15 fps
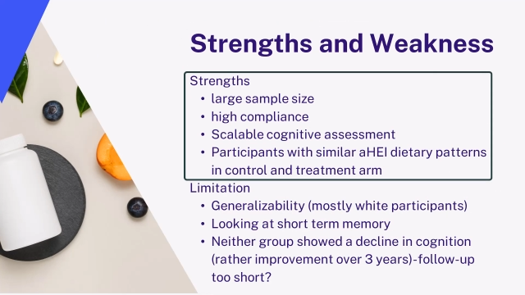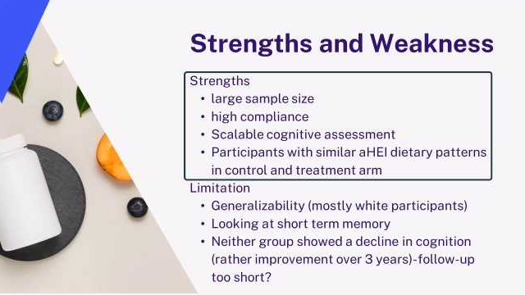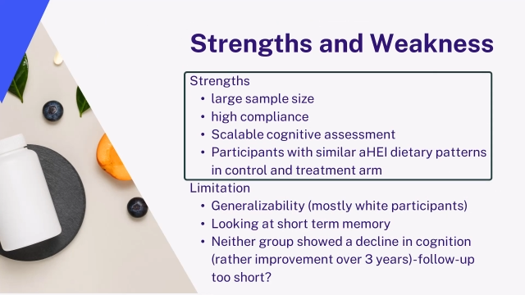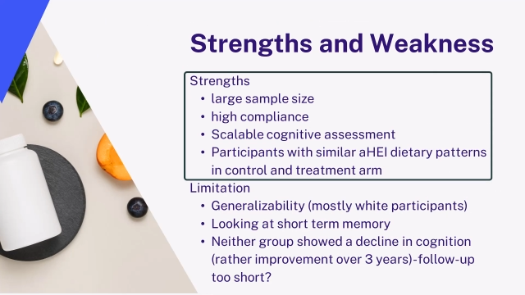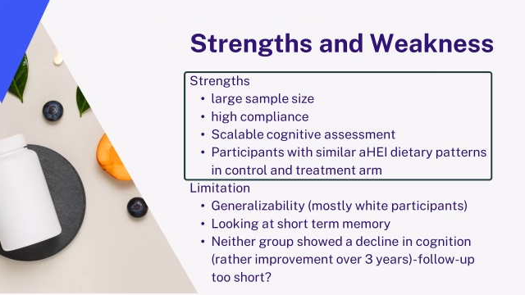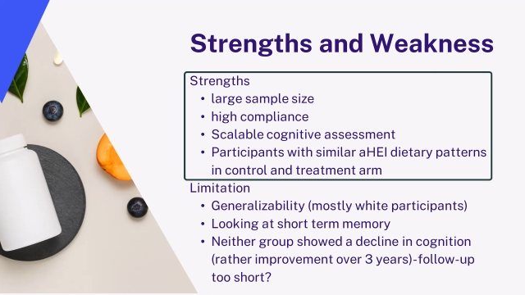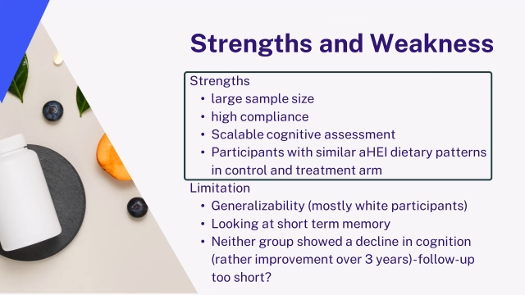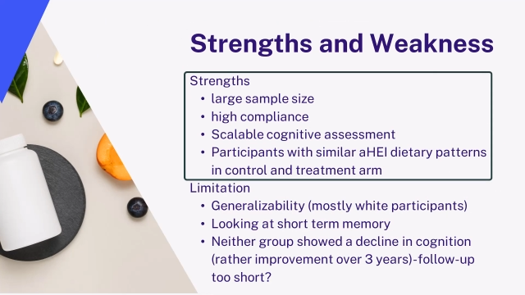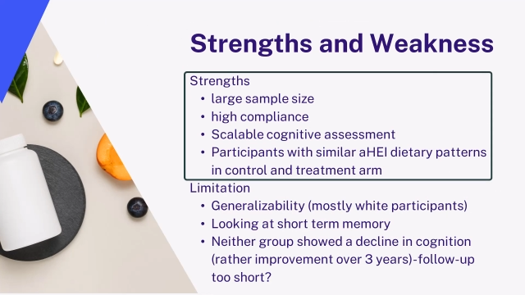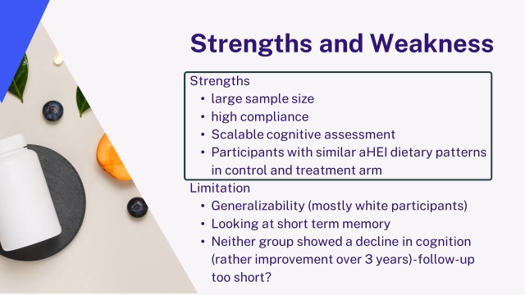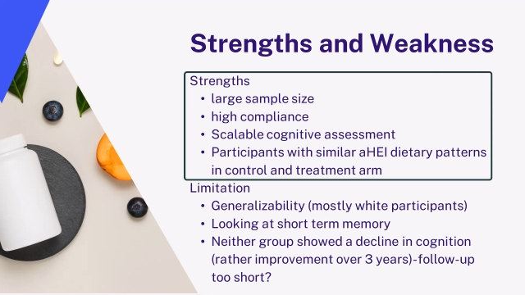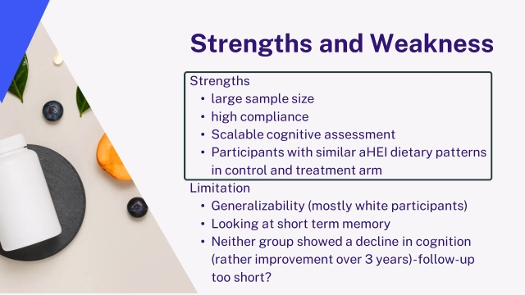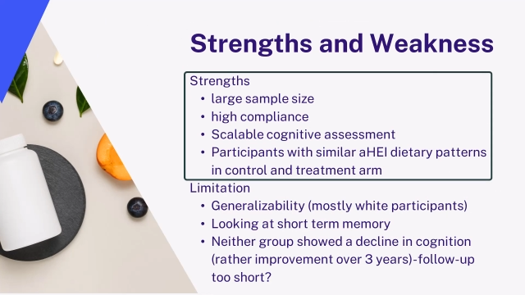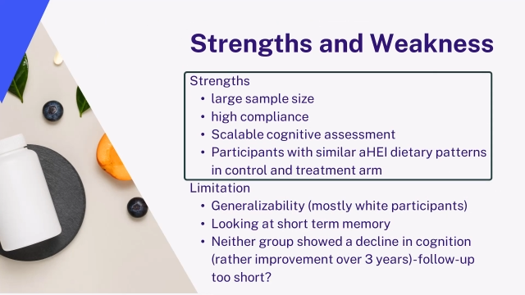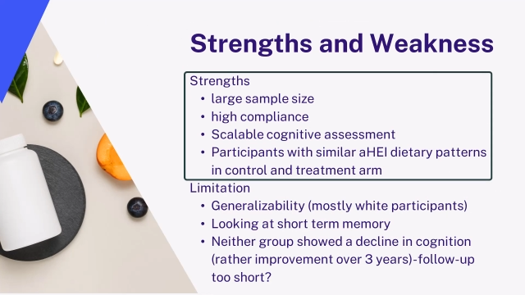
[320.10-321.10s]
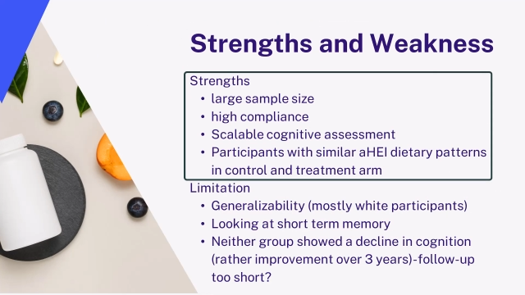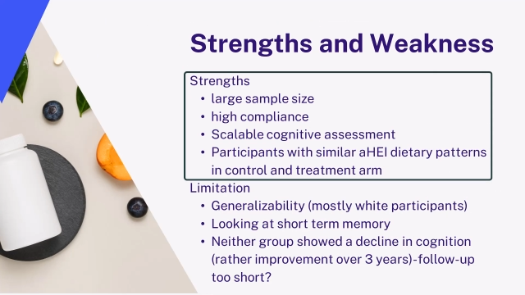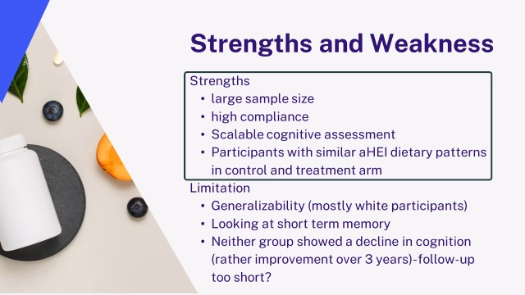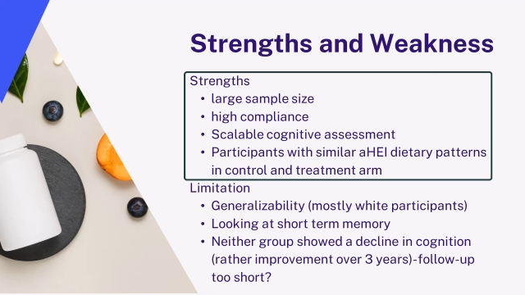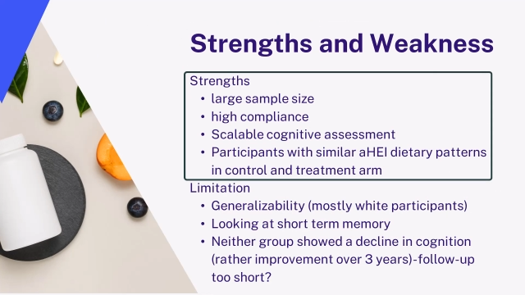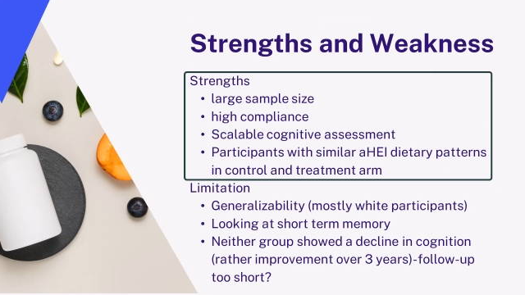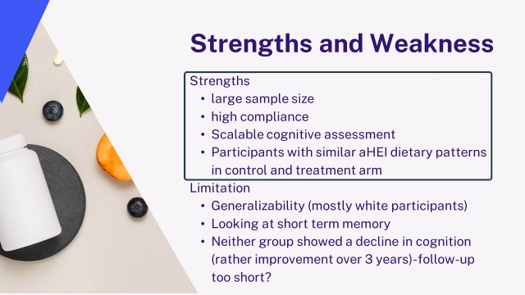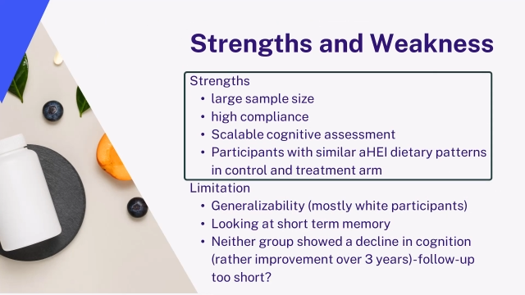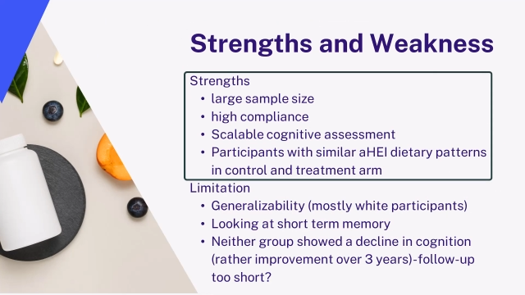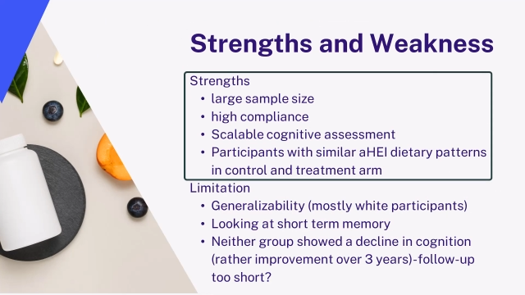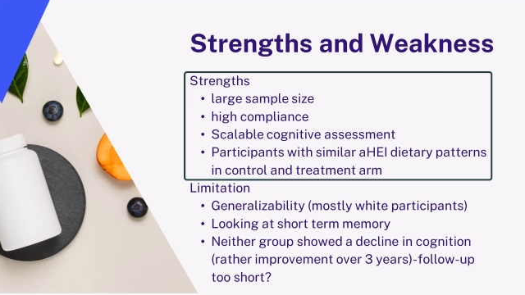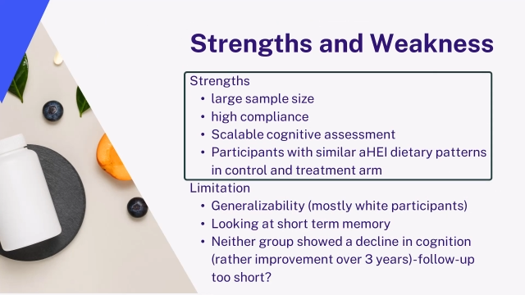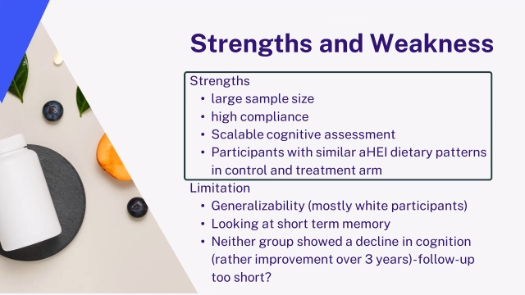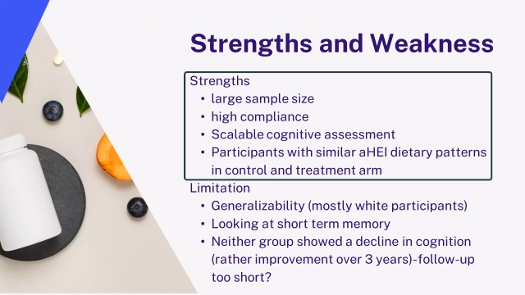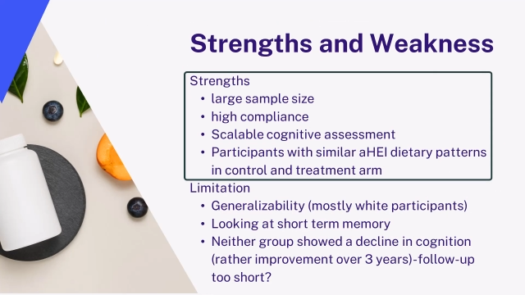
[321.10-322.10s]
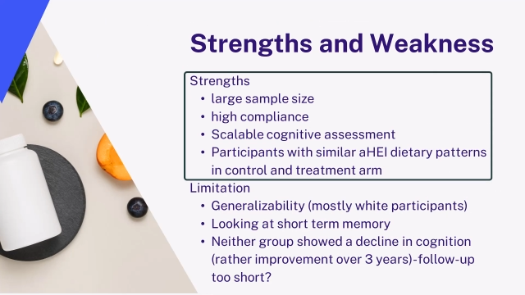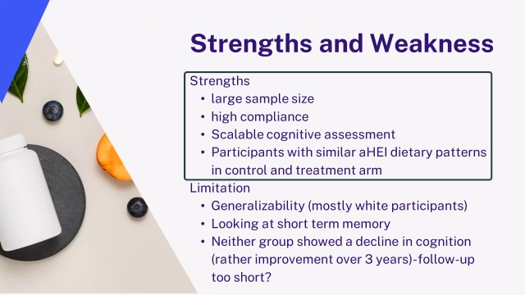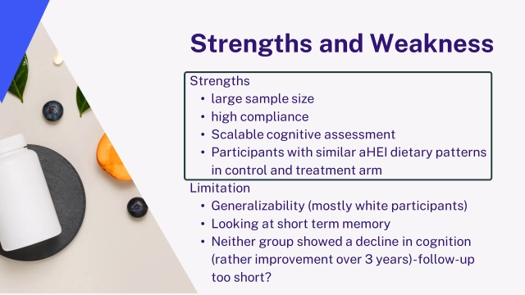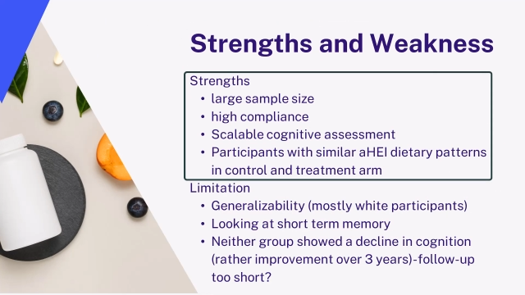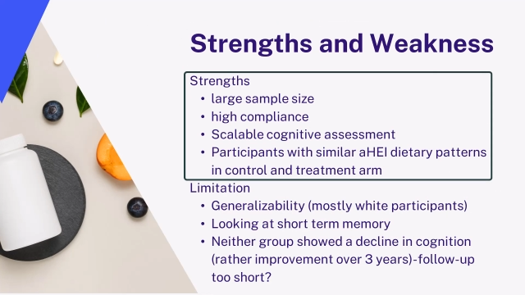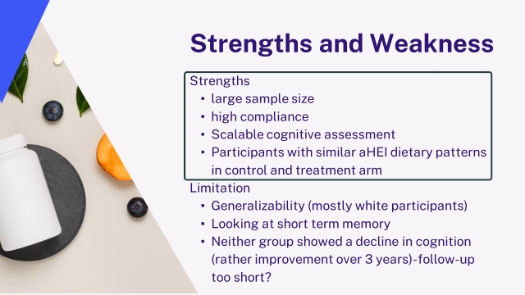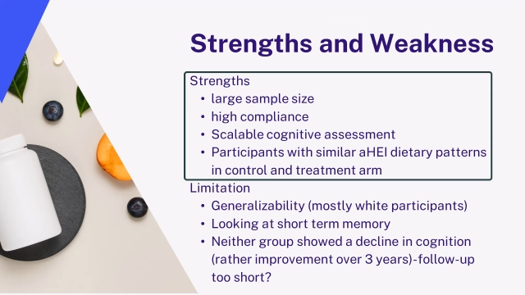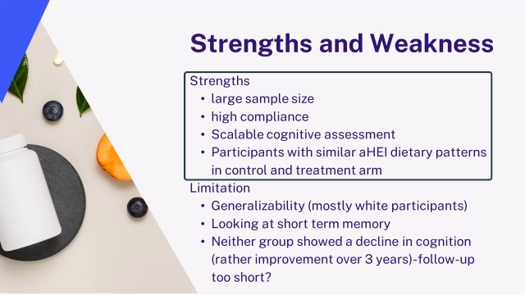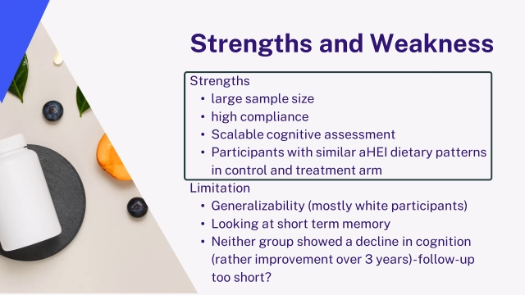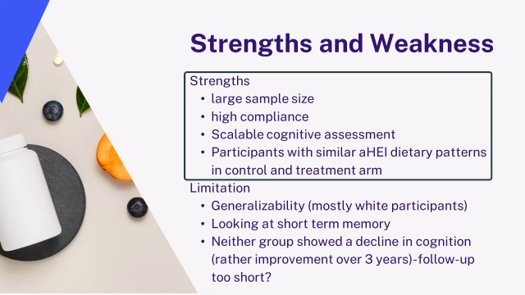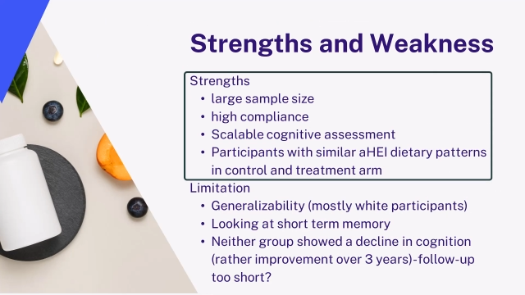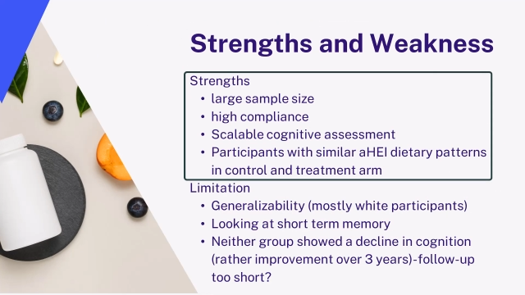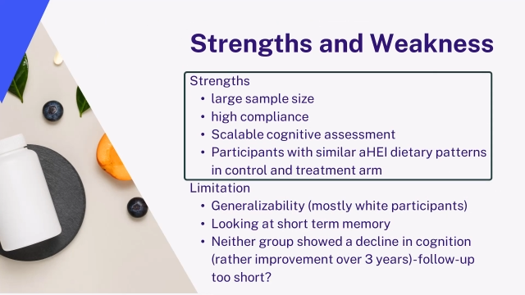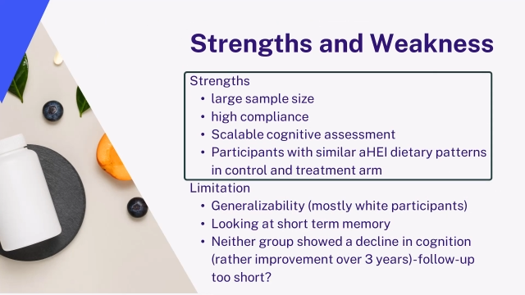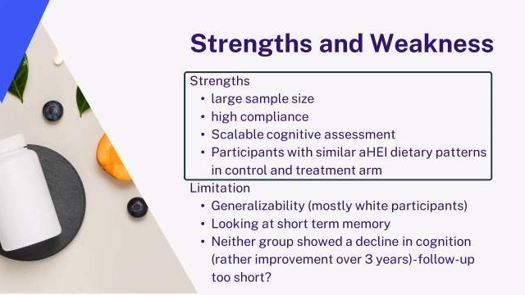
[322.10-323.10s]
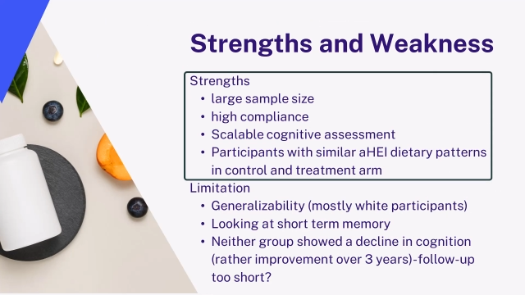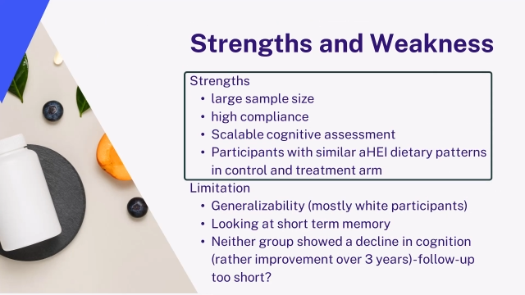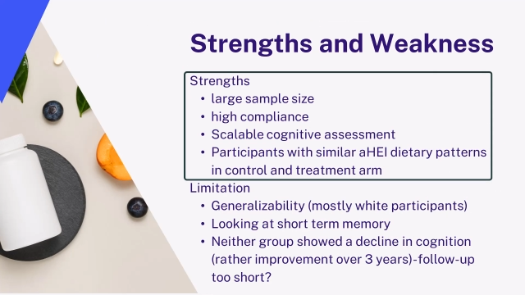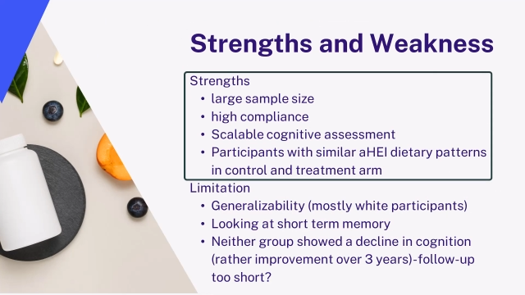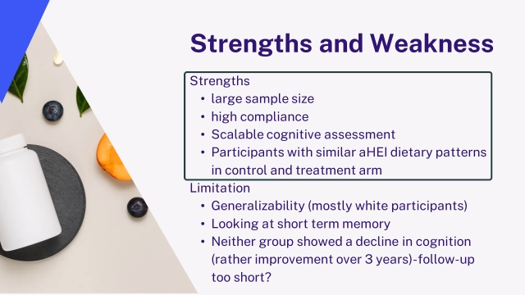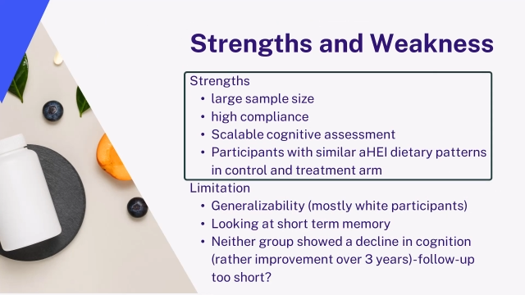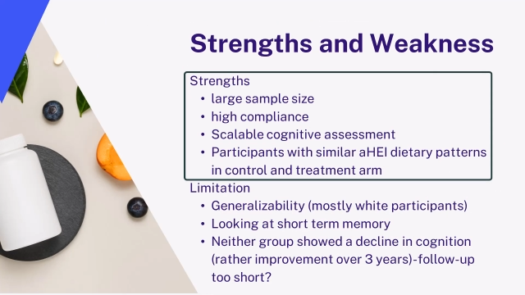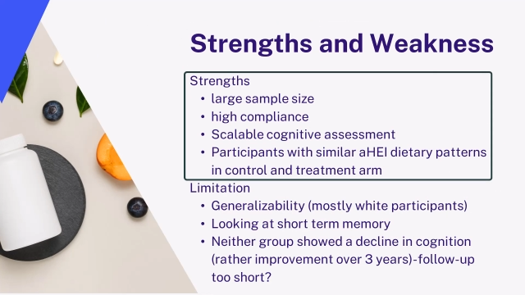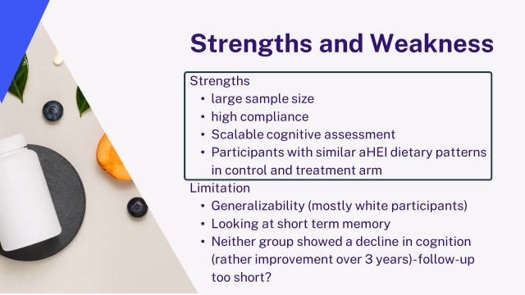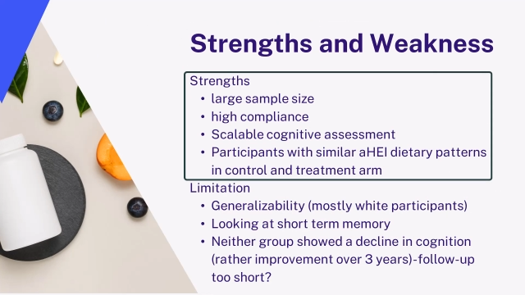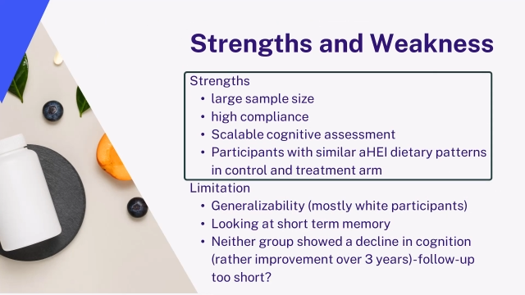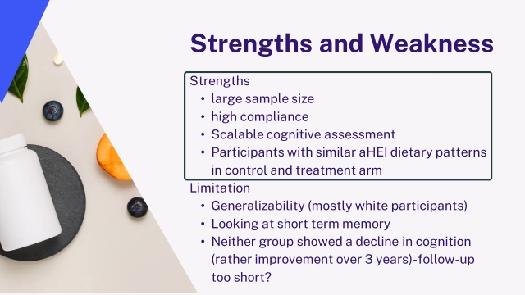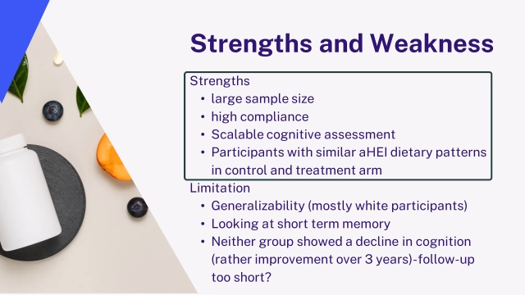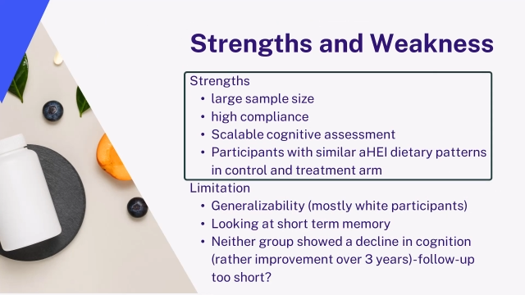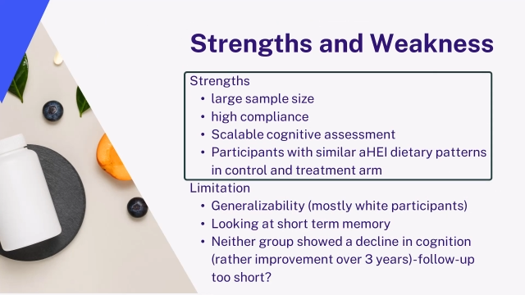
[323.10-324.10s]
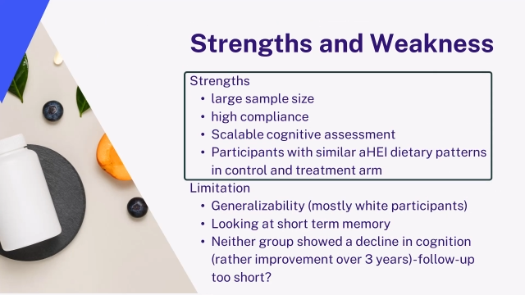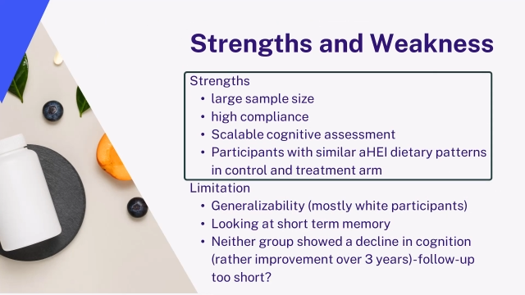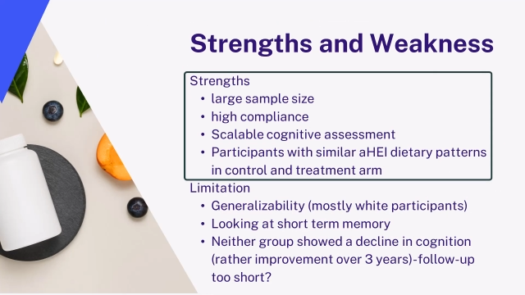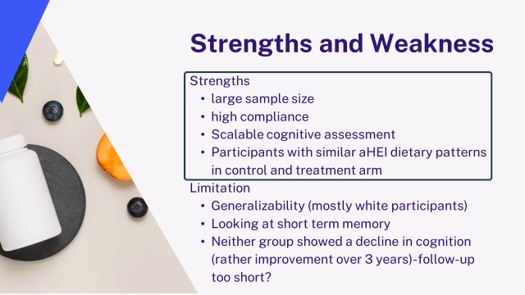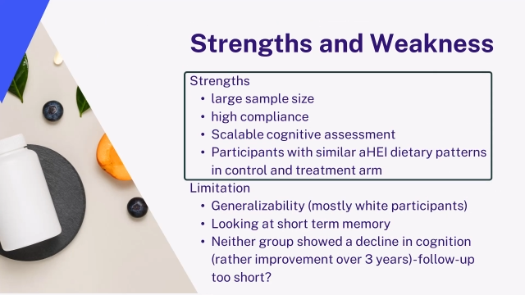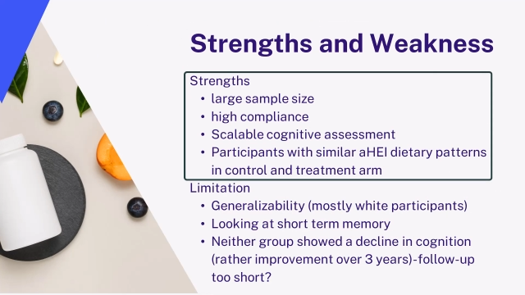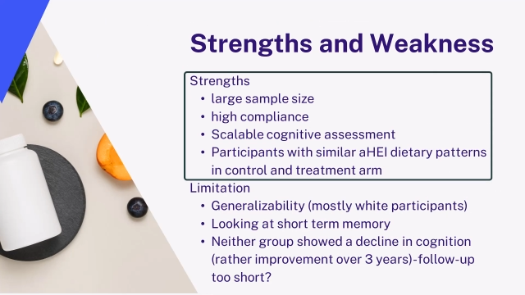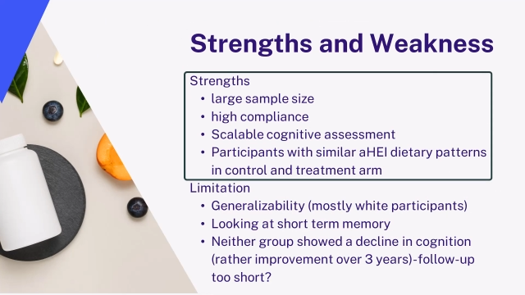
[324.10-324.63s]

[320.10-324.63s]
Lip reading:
[unreadable: no face in view]